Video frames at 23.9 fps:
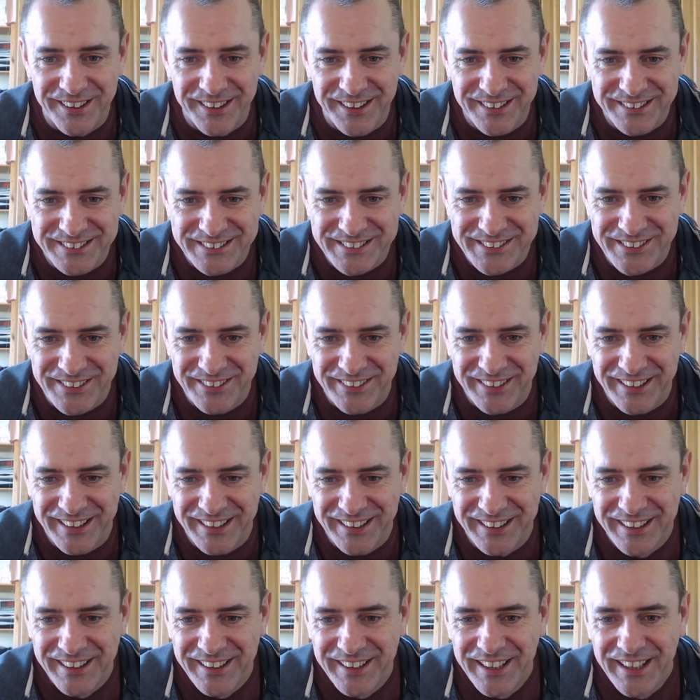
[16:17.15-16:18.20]
So
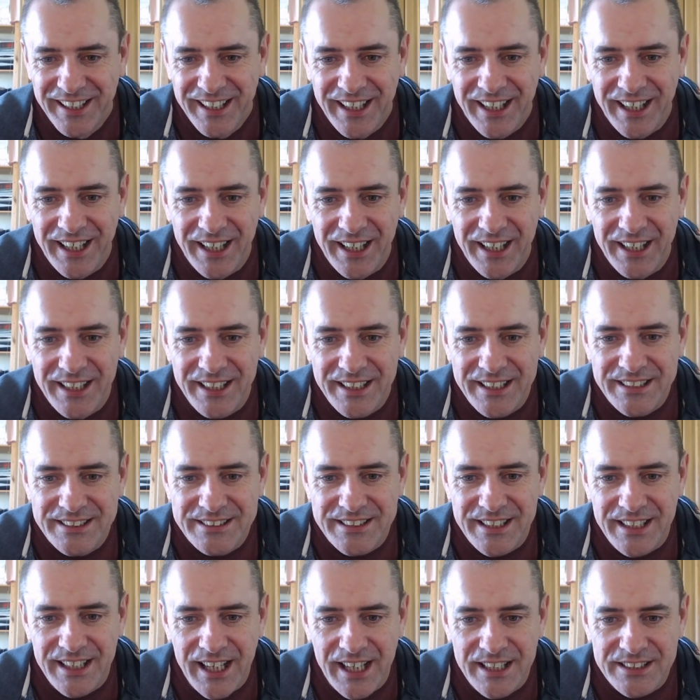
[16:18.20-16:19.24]
he
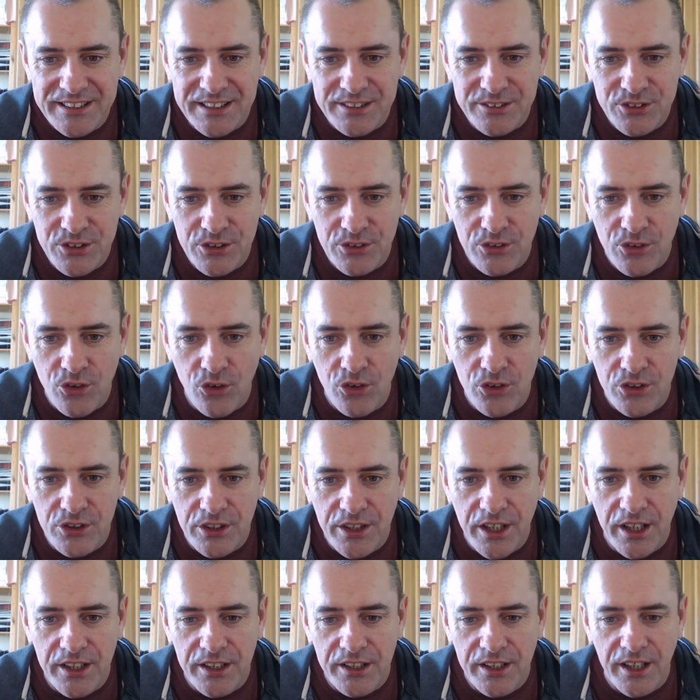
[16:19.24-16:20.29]
still has it. He's an older
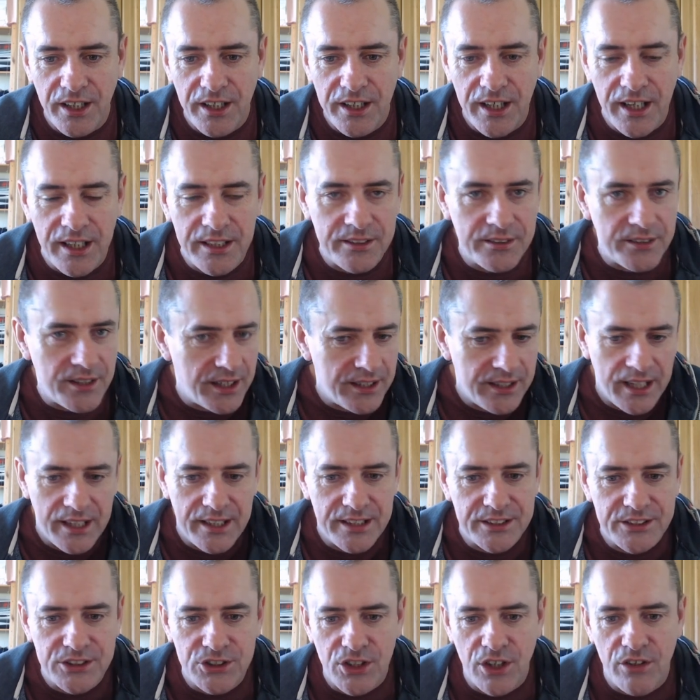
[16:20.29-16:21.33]
kind of guy, and I had
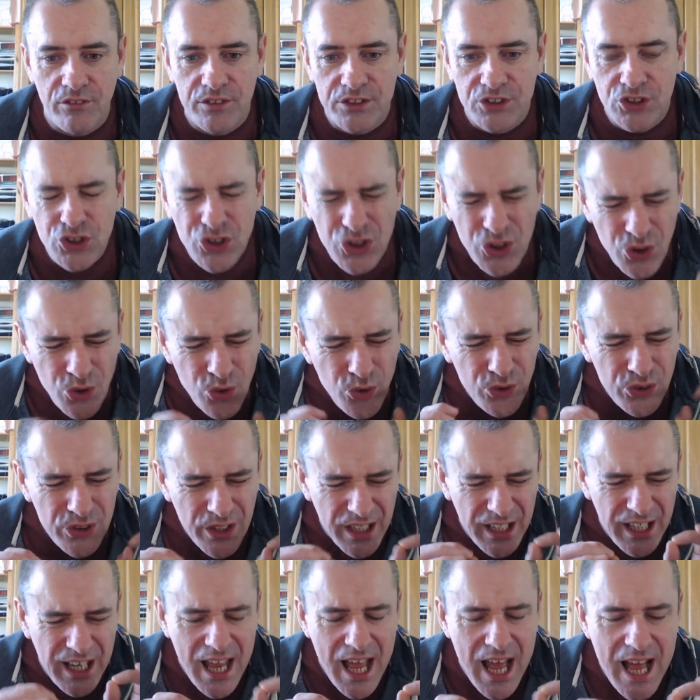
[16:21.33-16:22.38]
it serviced to the
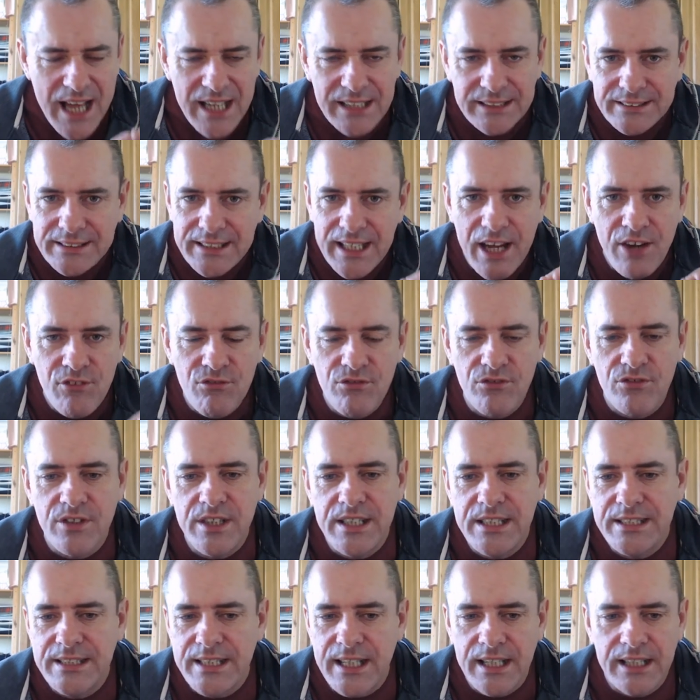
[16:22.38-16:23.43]
last.
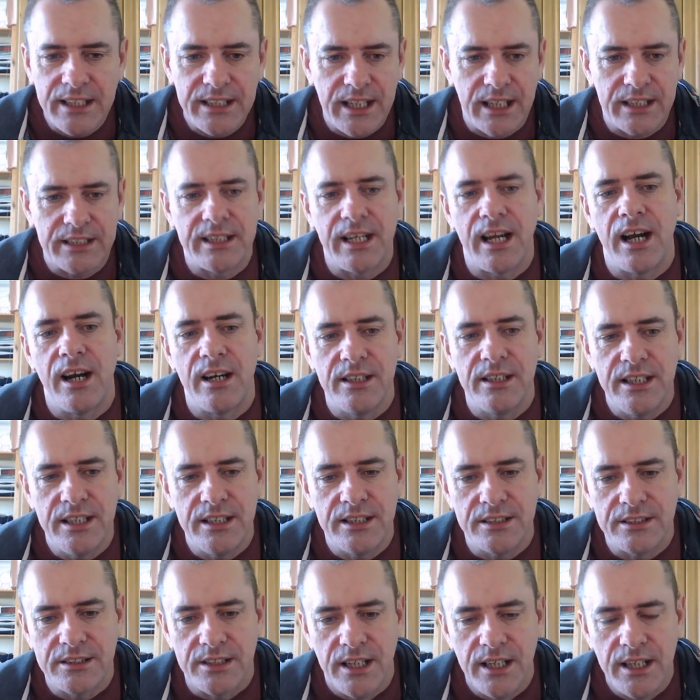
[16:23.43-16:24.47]
Everything that car
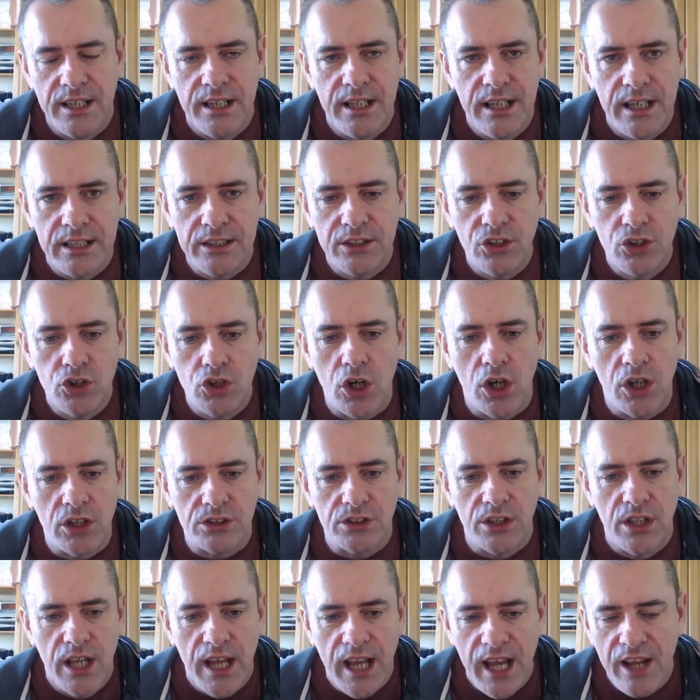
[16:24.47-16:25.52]
needed, it got.
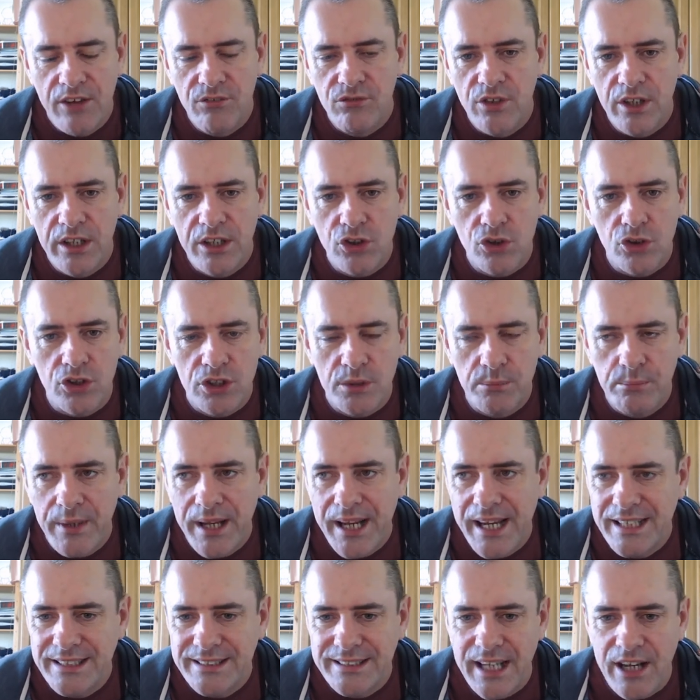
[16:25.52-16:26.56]
Every coat of
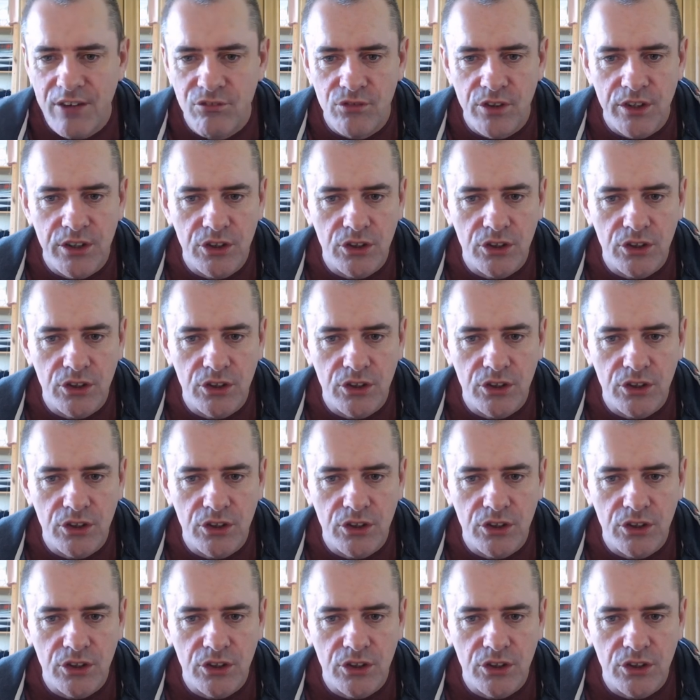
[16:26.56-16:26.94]
paint, every